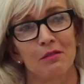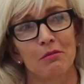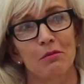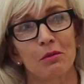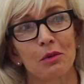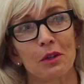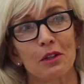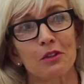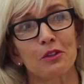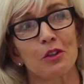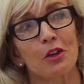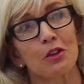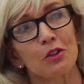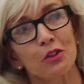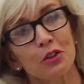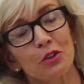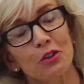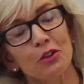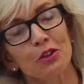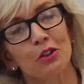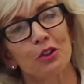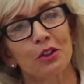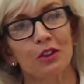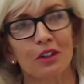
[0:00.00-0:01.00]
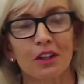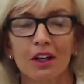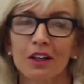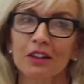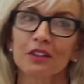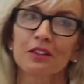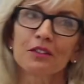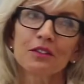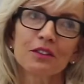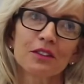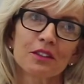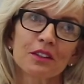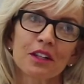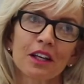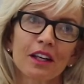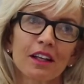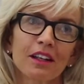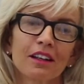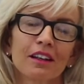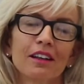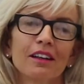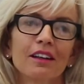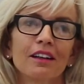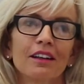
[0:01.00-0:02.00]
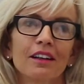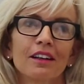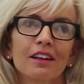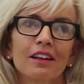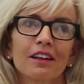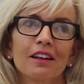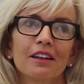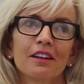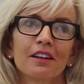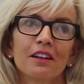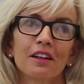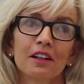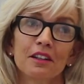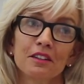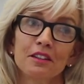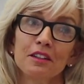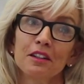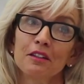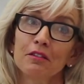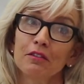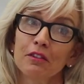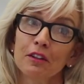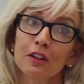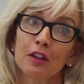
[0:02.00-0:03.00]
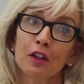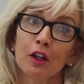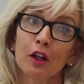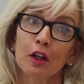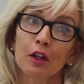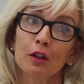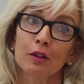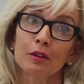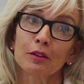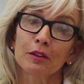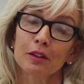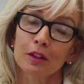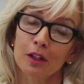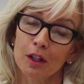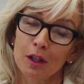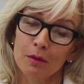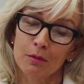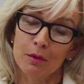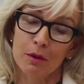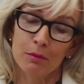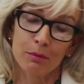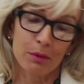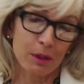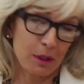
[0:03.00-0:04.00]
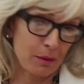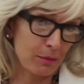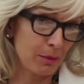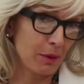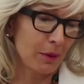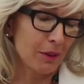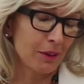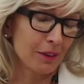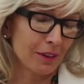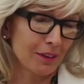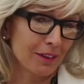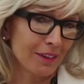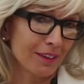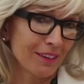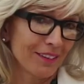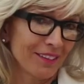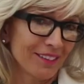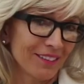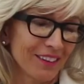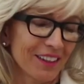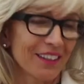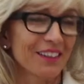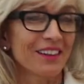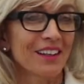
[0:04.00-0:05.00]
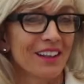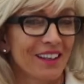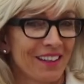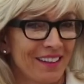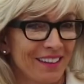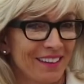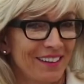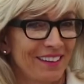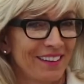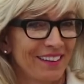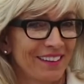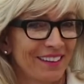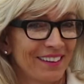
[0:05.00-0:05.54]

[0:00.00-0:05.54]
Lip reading: Plus also you could kind of say, I see funny, people, like that.